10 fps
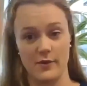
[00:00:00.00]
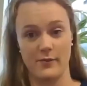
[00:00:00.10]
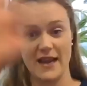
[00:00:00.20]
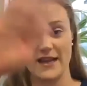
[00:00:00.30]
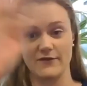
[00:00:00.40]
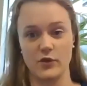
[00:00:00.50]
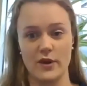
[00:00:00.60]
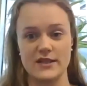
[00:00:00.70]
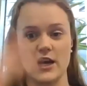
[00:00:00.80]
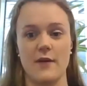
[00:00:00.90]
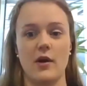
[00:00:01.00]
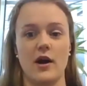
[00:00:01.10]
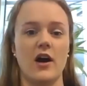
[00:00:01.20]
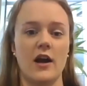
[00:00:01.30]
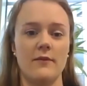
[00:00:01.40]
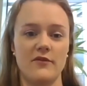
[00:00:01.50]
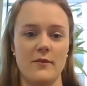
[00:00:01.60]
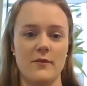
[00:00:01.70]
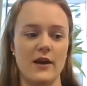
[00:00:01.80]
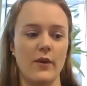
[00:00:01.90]
the blades of the wind turbine that I'm
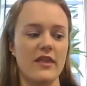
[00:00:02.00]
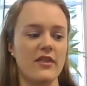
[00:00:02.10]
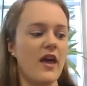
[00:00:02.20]
familiar with.